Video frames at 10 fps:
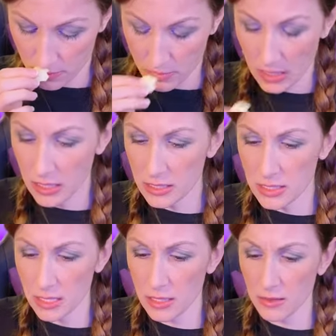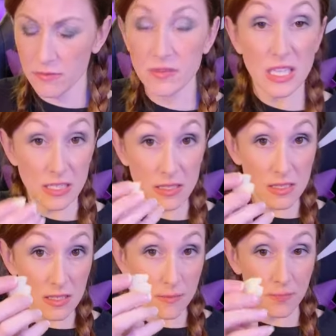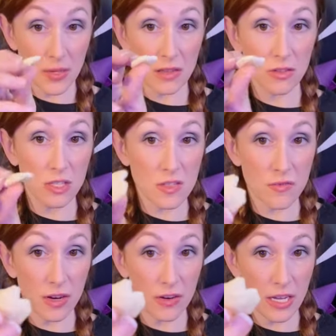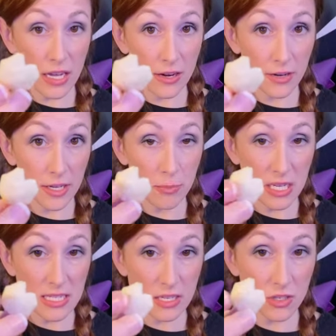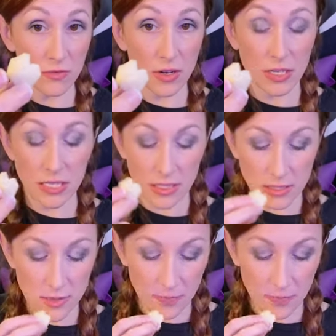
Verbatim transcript: It's uh, dense. It looks very airy, but it's actually very dense.